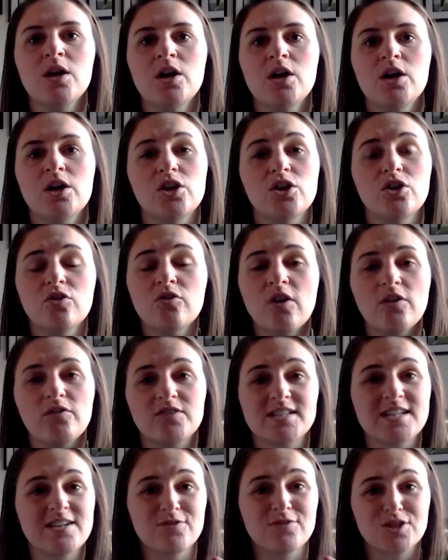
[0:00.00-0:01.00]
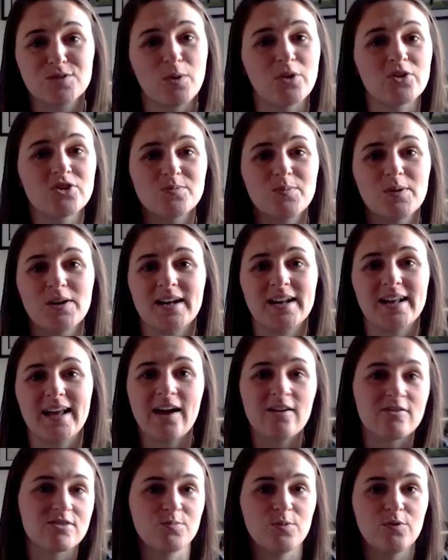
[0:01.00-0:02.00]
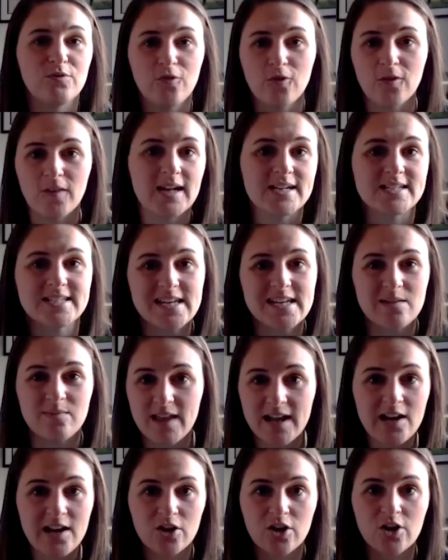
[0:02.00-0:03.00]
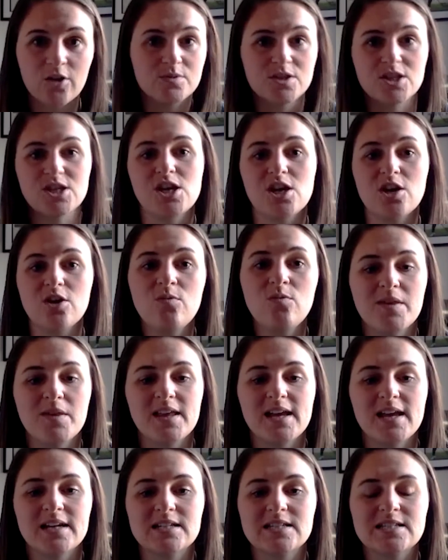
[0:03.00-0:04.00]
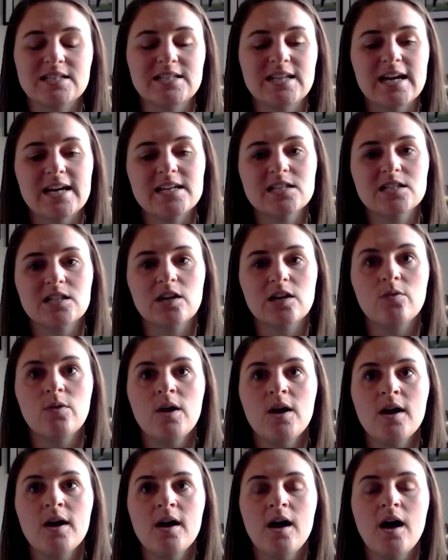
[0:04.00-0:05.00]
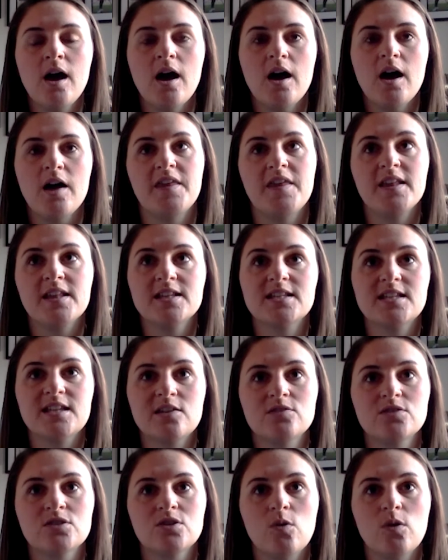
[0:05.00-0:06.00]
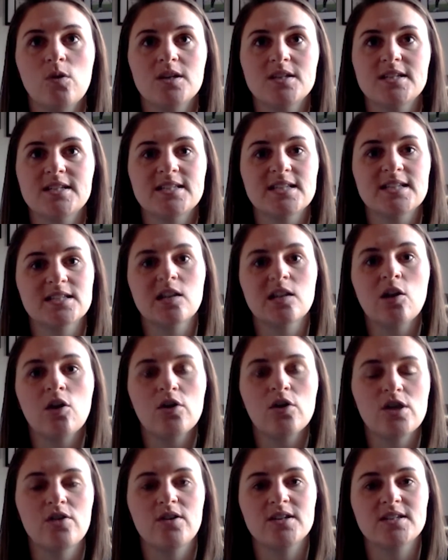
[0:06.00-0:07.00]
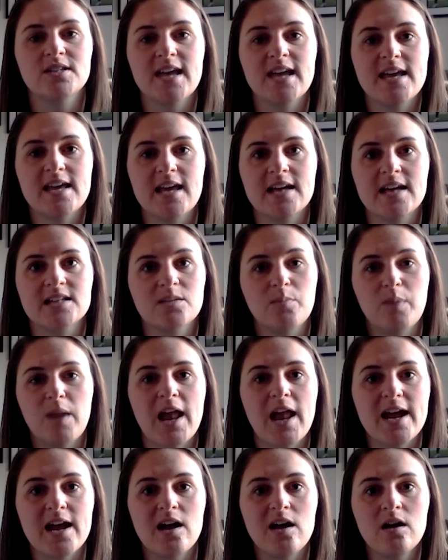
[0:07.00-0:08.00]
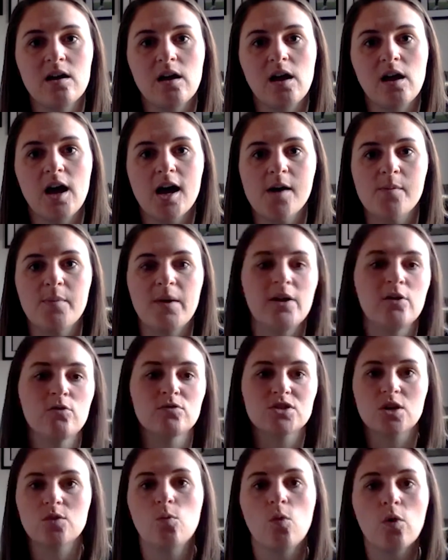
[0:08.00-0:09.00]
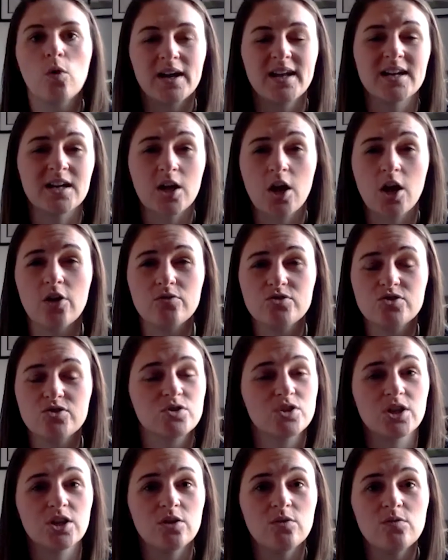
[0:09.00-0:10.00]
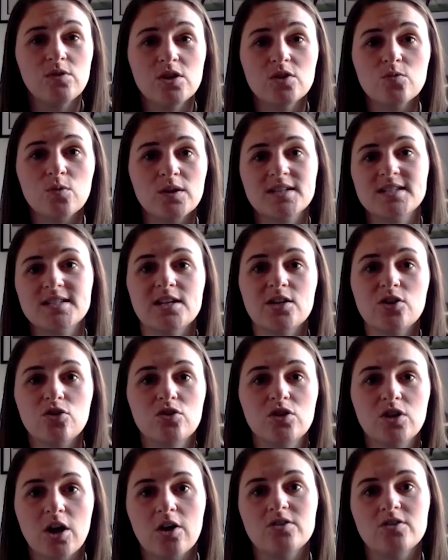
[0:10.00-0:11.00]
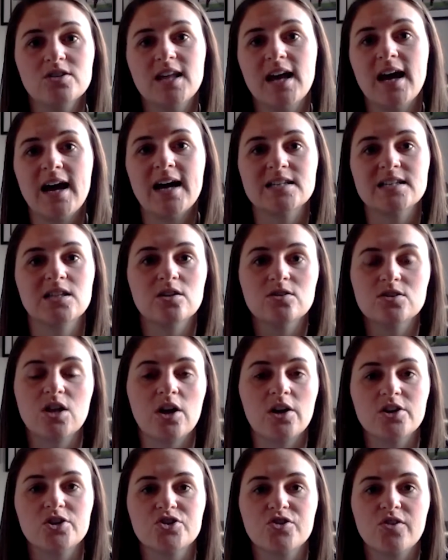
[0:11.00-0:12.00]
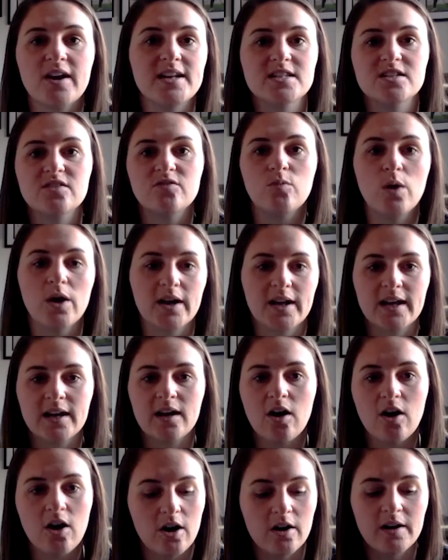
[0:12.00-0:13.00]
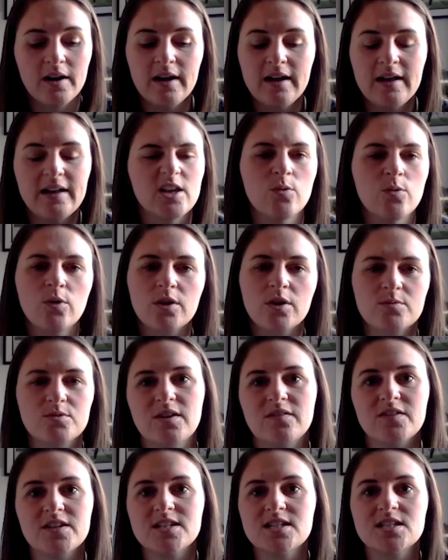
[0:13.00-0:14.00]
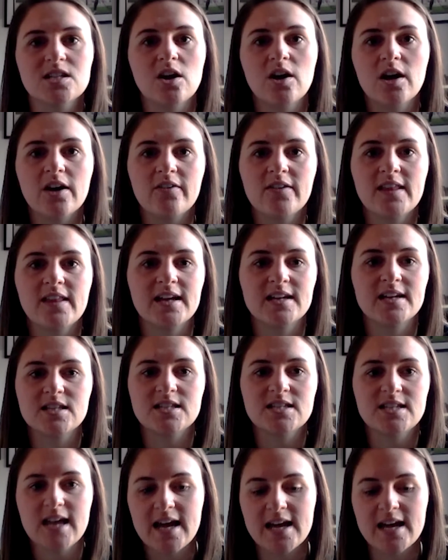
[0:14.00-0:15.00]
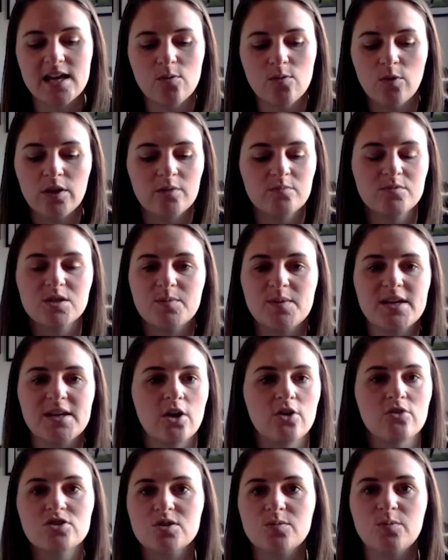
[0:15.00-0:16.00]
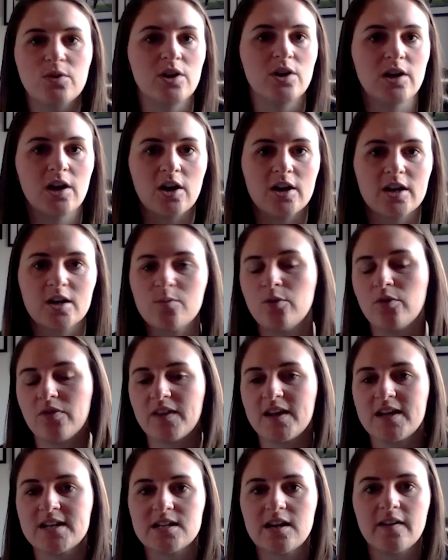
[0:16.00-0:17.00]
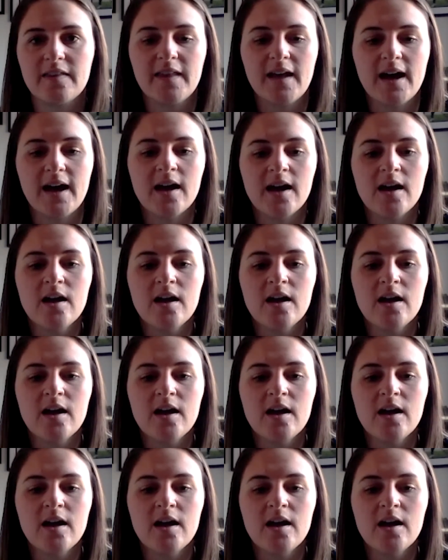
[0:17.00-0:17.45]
You're obviously responsible and accountable for that team. They look up to you at the end of the day. So I think the skills and qualities, there's a lot you can take as a player and also want in a coach too. You'd want to see a good coach that has those kind of traits of working hard. You want them to have the desire at the end of the day. You want them to be coachable and likable and things like that.